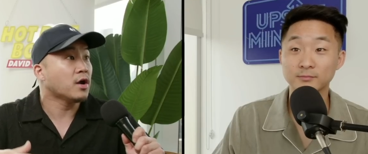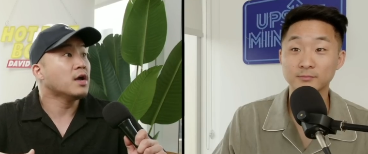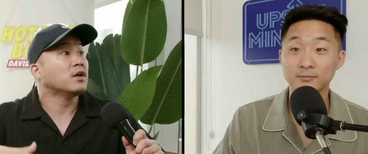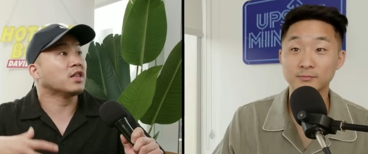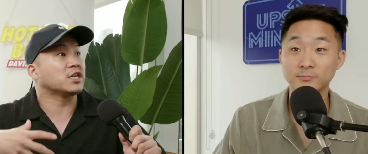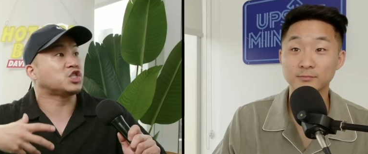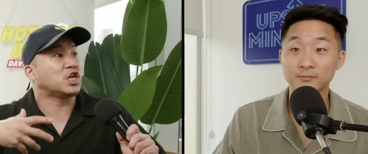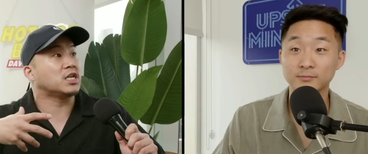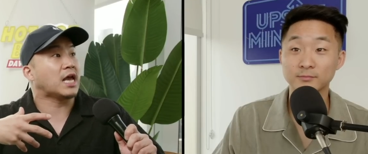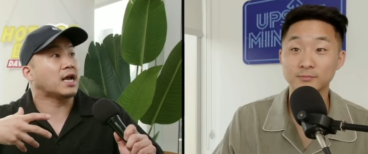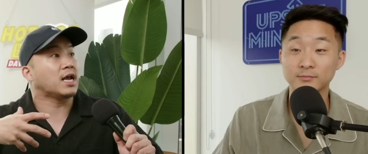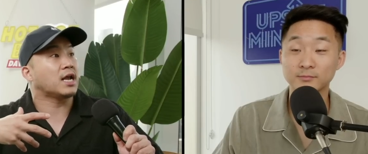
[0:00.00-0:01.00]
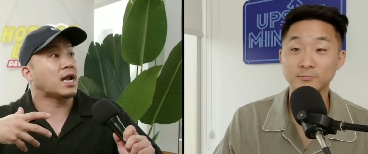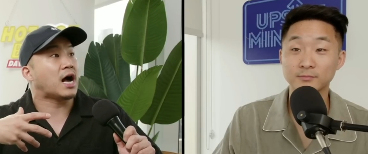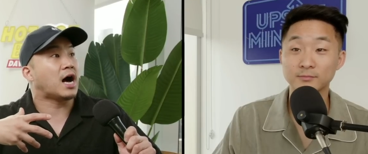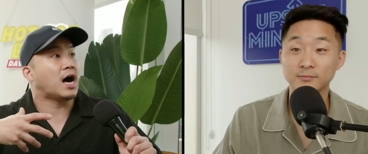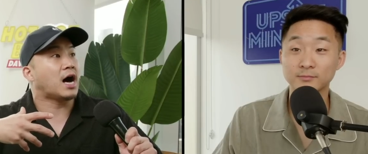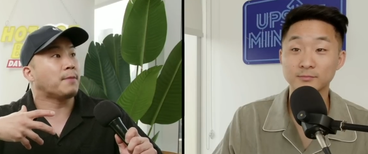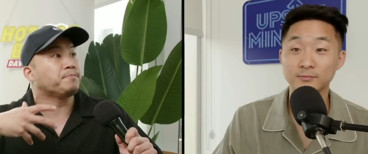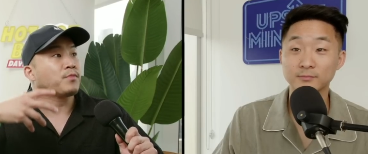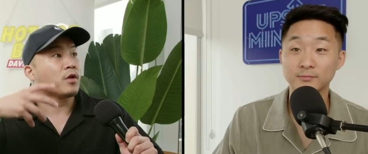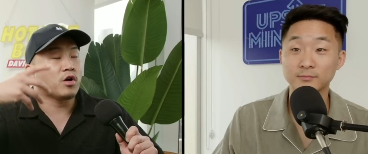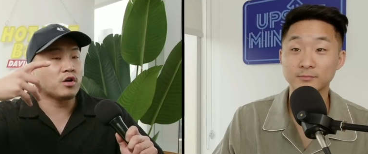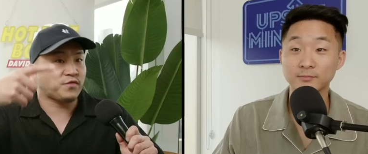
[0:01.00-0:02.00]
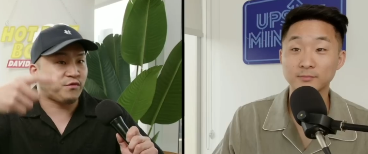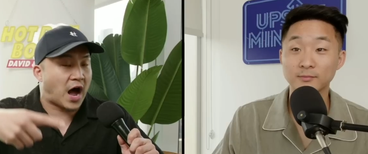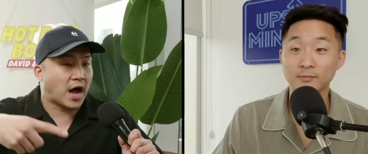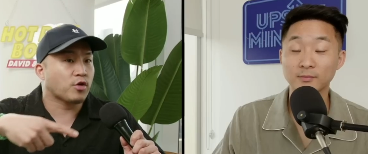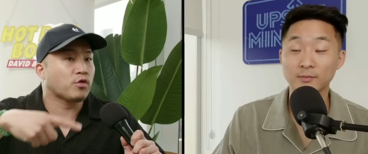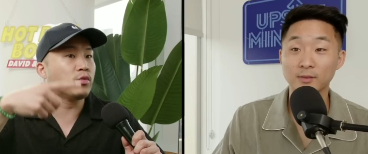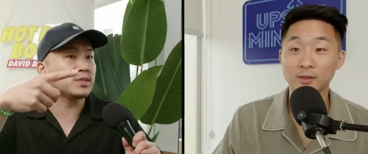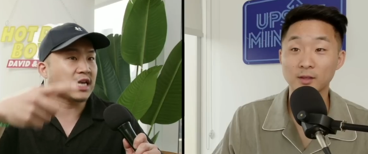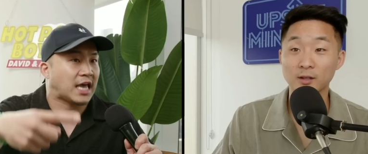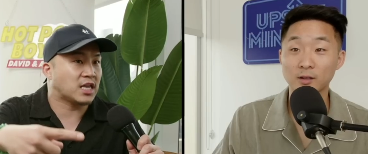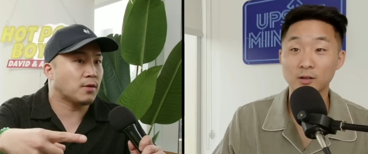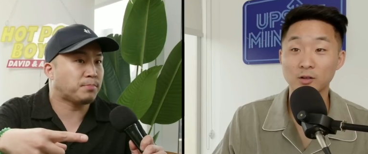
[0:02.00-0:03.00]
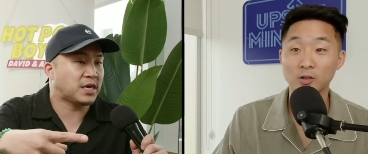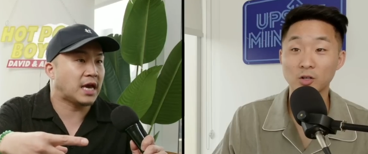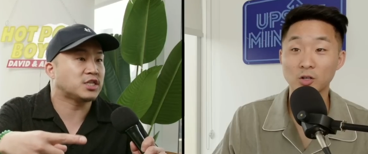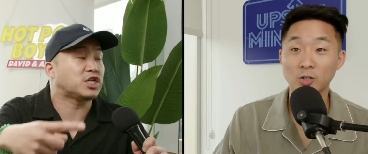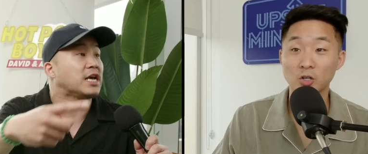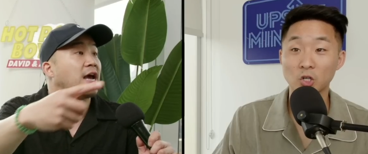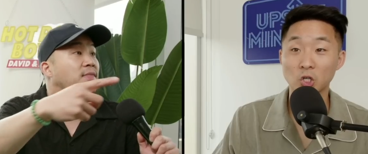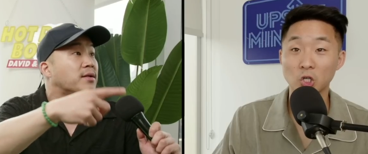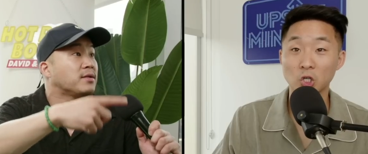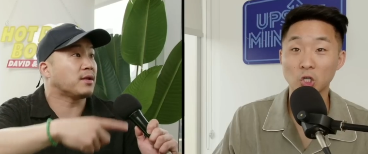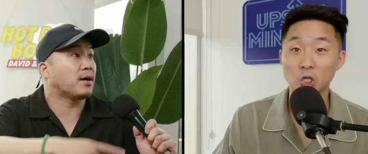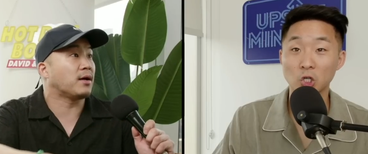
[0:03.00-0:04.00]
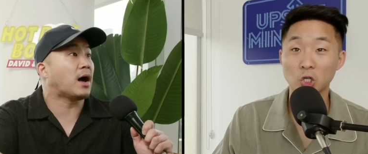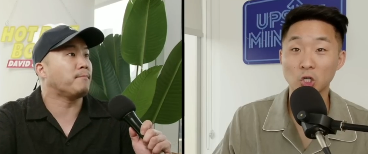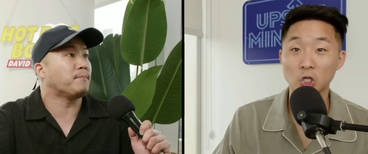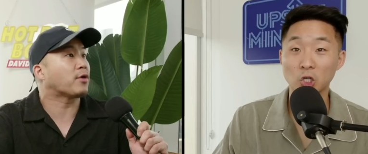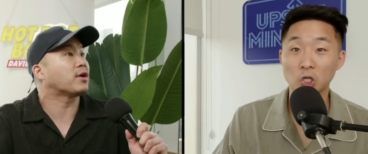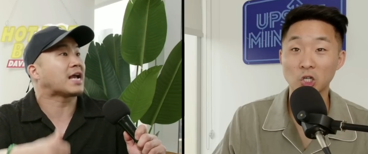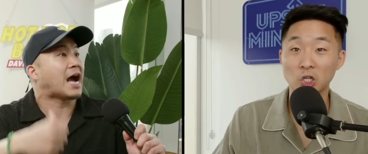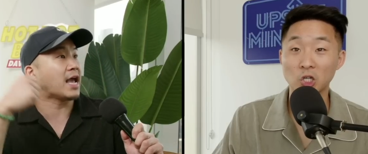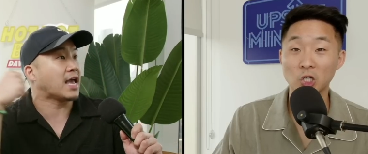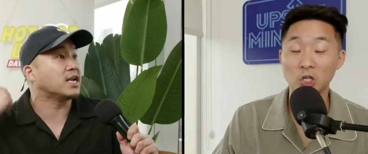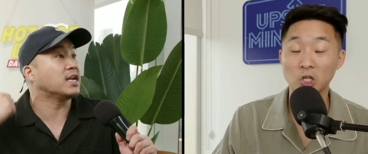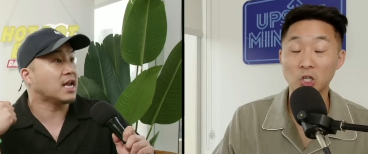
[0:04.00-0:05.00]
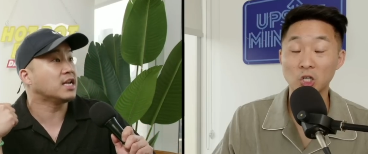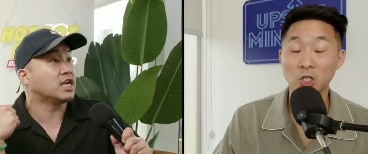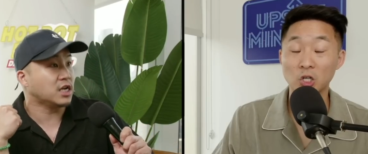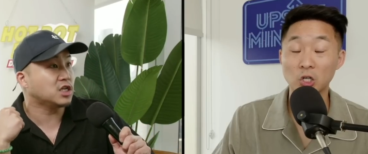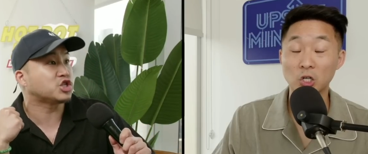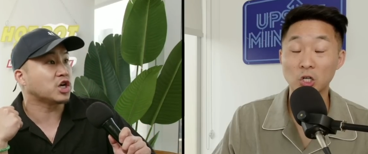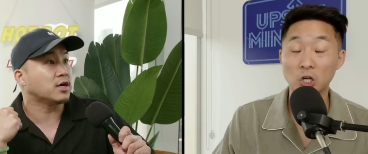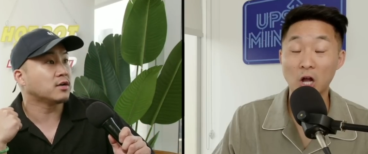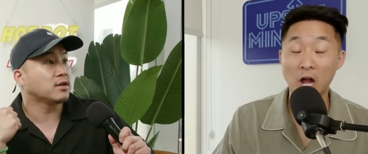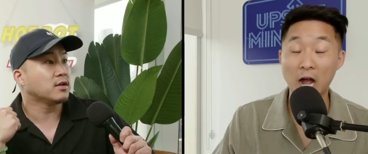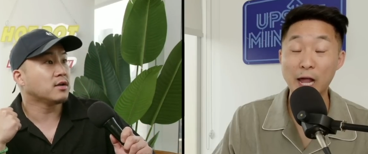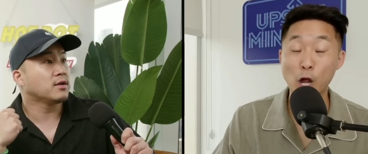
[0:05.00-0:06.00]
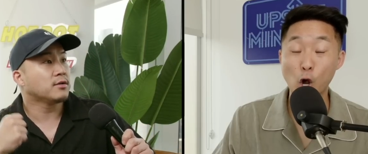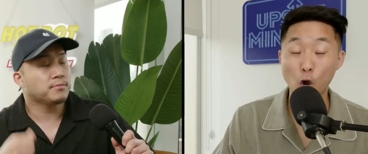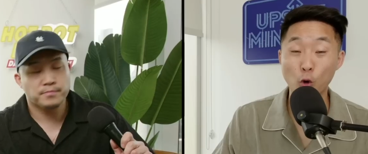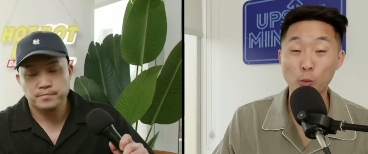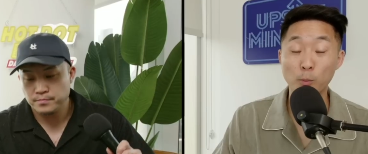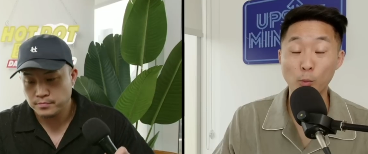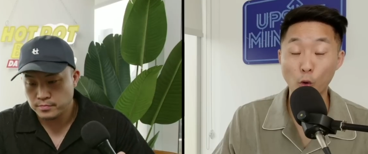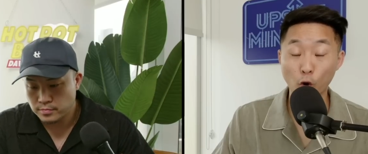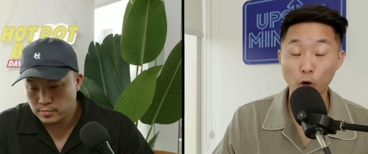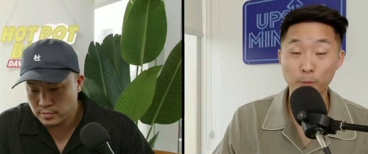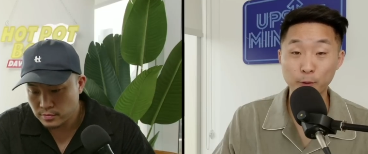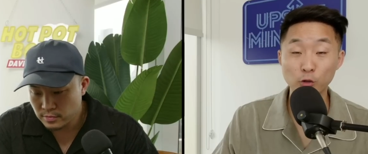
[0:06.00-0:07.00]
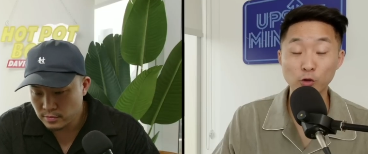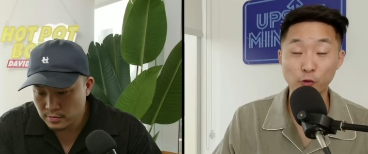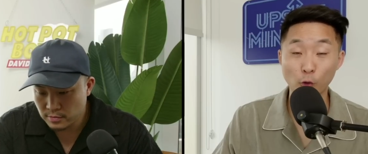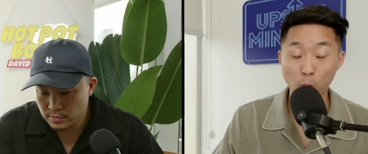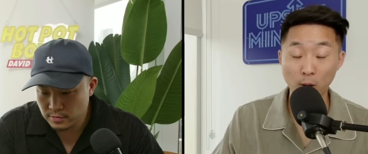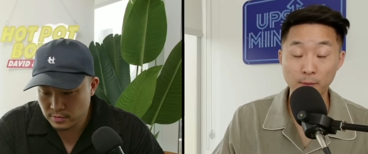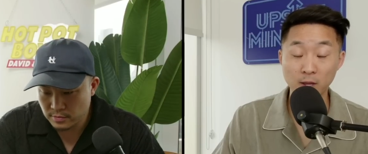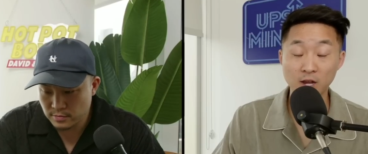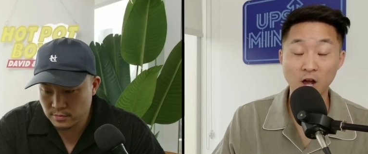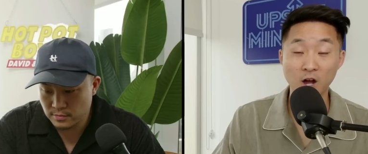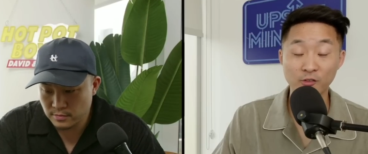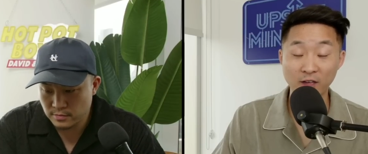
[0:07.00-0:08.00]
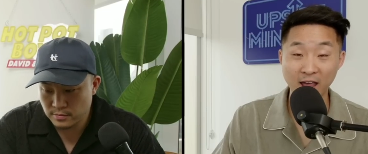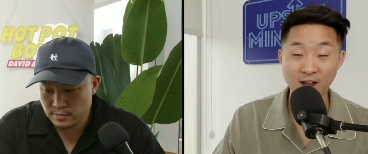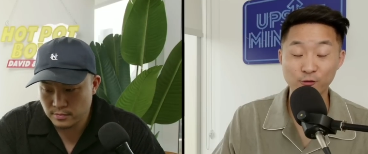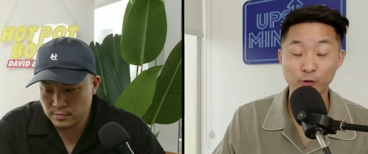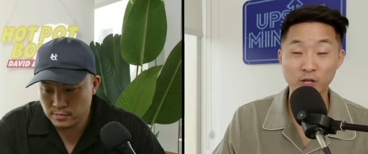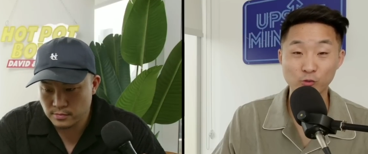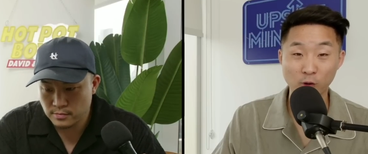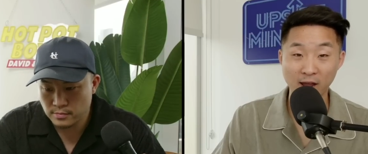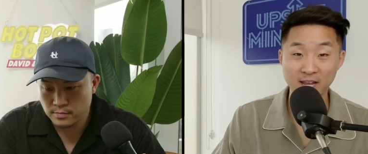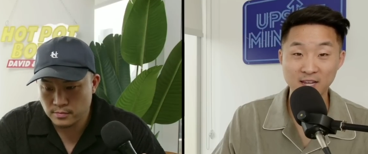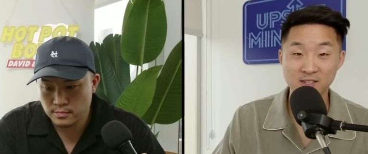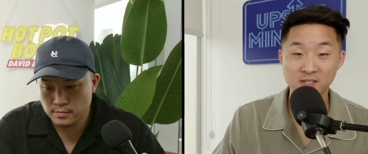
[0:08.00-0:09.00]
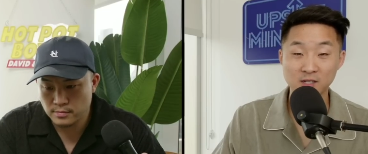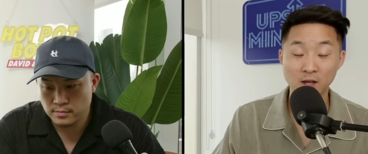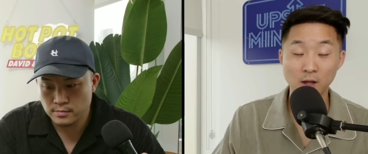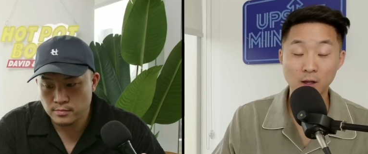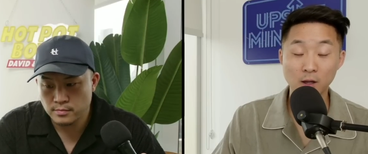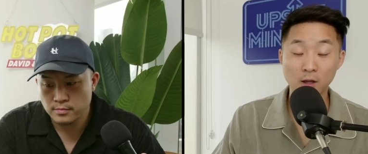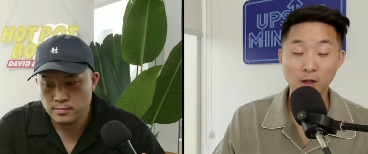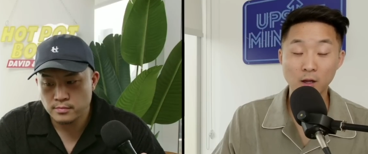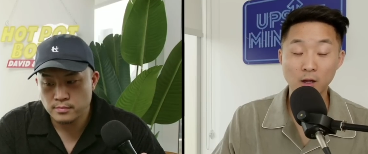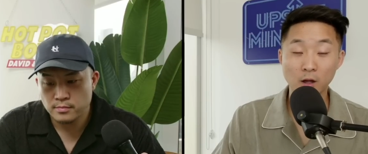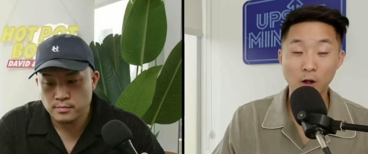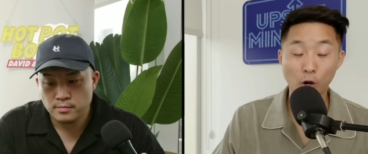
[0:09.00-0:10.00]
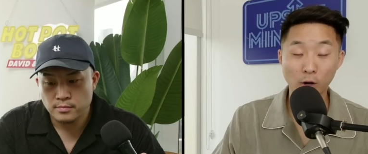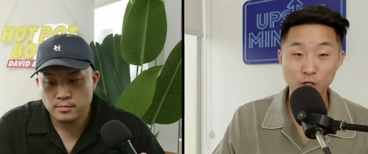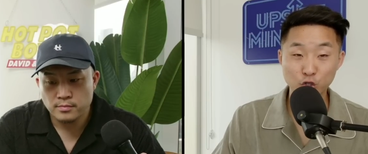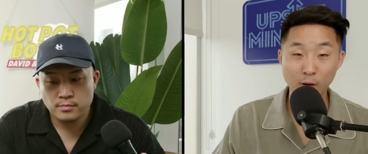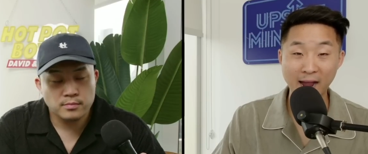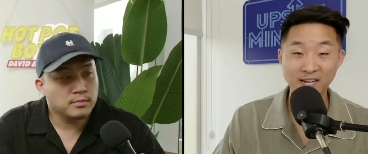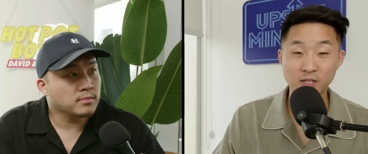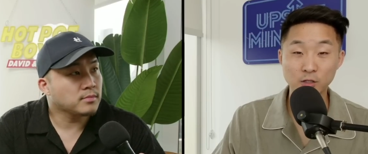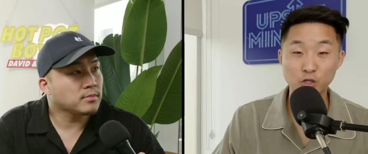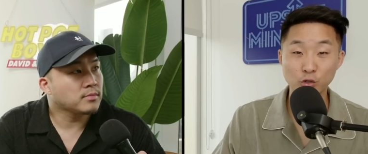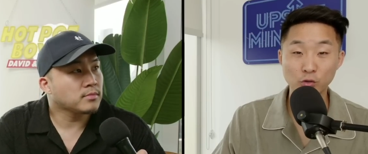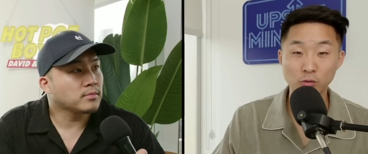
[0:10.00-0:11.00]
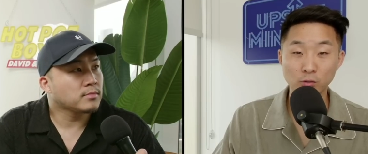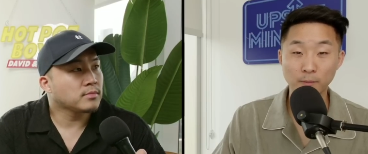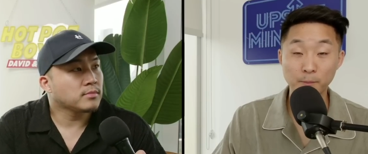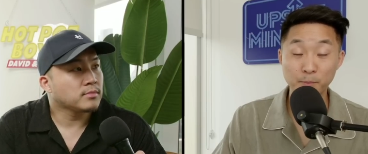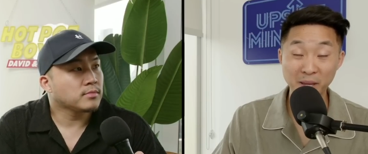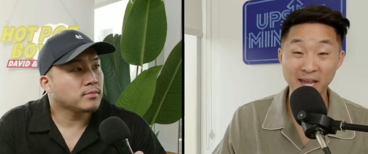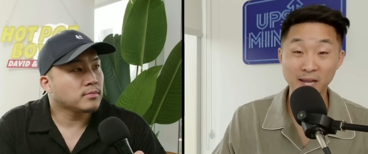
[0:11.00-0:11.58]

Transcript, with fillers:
Speaker 1: like she dated um, her father who was a Kenyan PhD and then uh, married a guy in Indonesia.
Speaker 2: I hope more beautiful women of every race are attracted to big